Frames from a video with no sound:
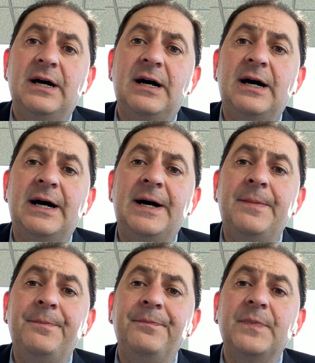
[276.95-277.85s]

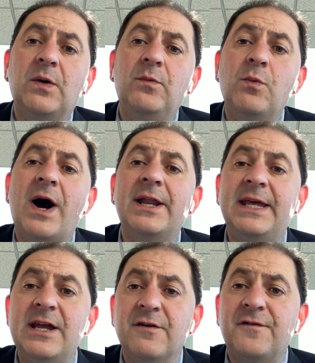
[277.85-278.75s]
We want to
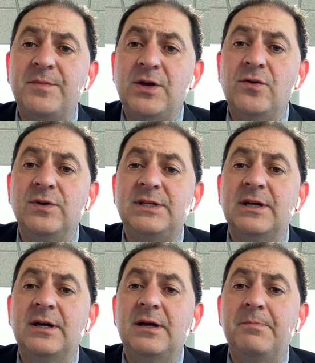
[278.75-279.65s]
hear from you
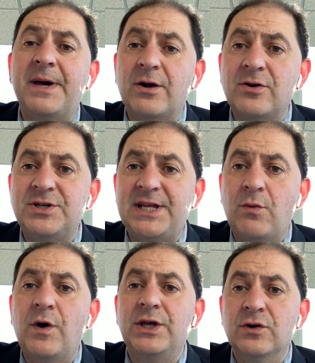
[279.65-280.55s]
to better
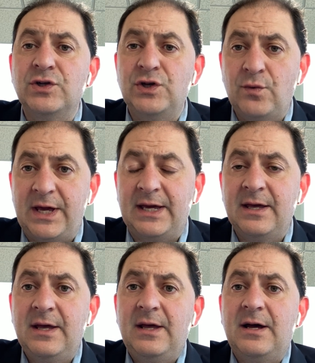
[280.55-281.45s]
understand what you're doing.